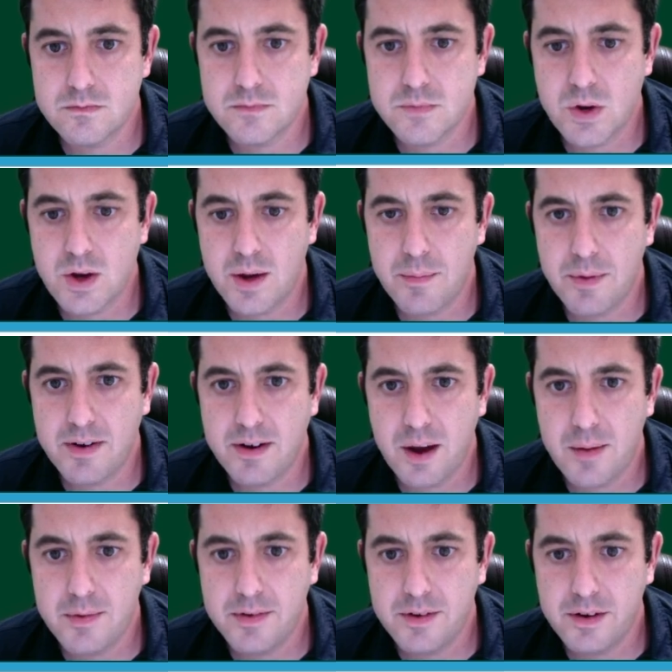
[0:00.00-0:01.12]
Okay, my
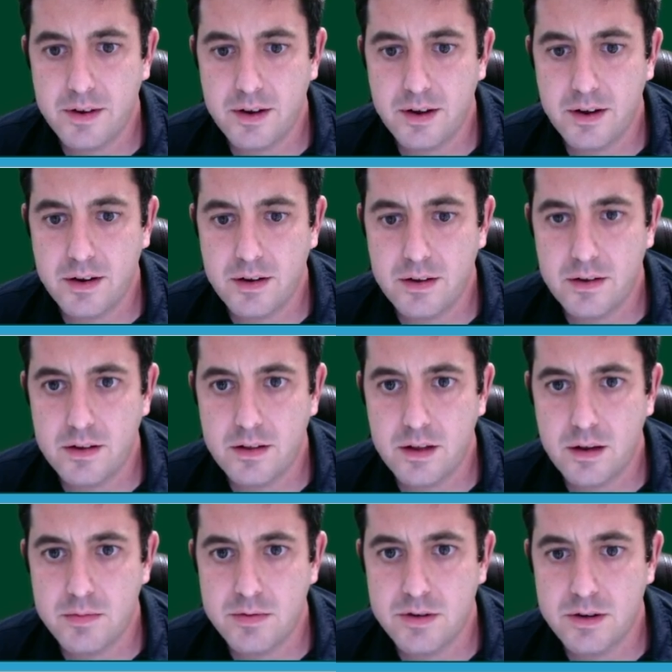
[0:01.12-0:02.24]
diamonds are good.
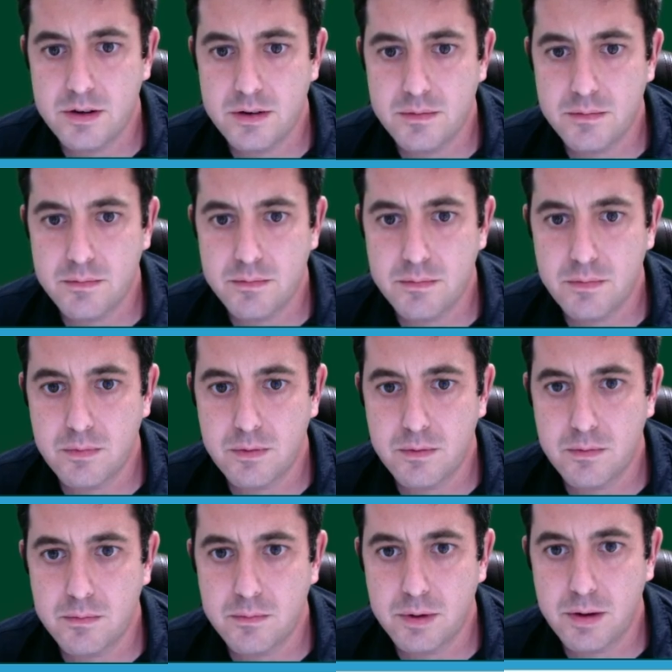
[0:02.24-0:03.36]
Clubs are gonna
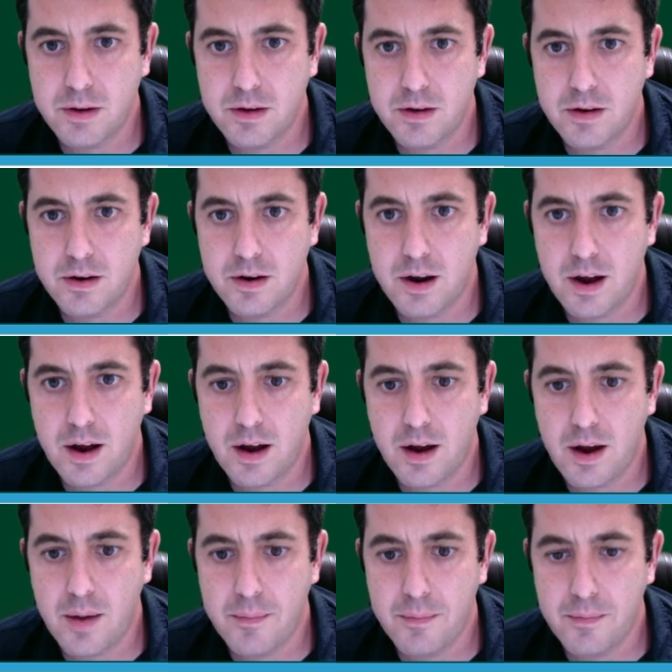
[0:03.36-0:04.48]
be good, and
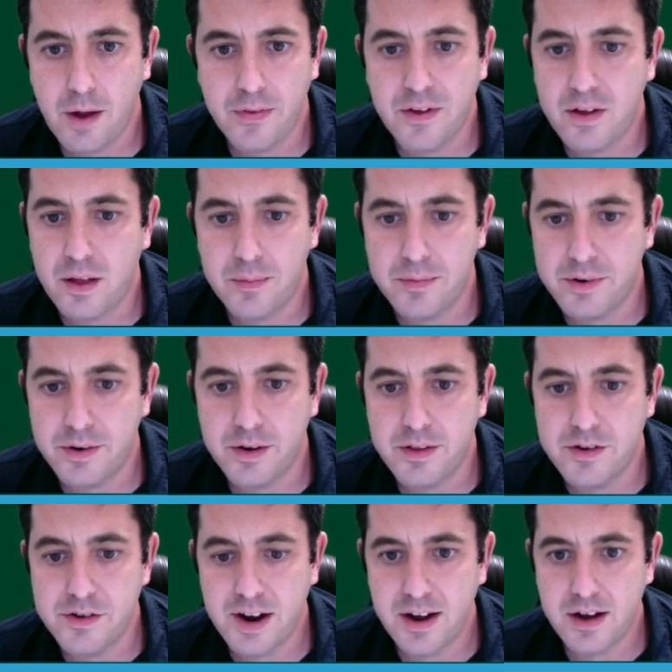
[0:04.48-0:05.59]
I'm not the clubs are good. The
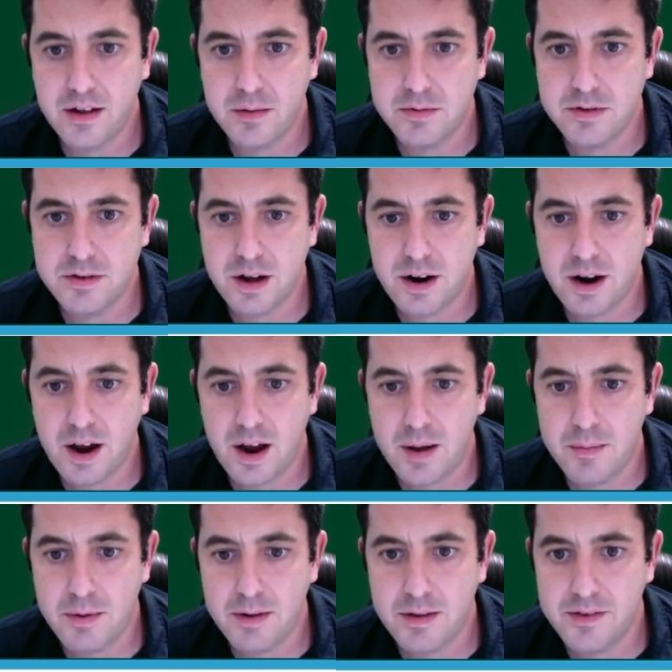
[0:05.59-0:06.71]
Jack of Clubs is not high,
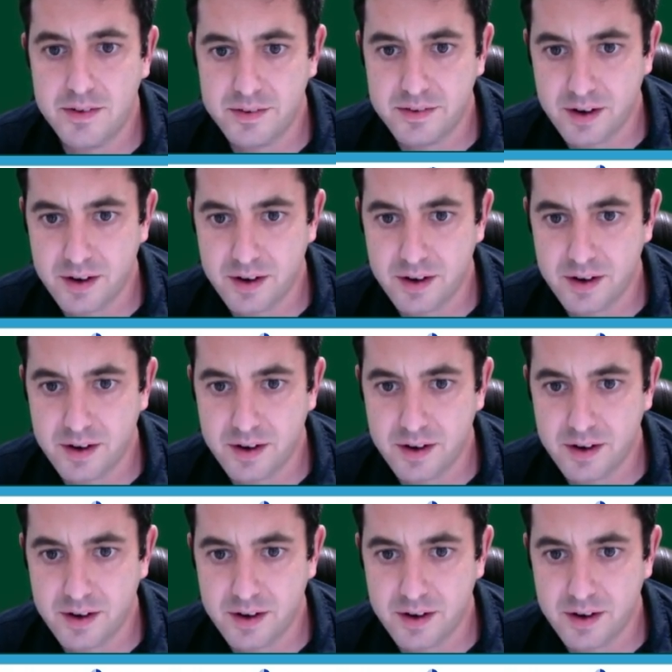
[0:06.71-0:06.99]
but the 6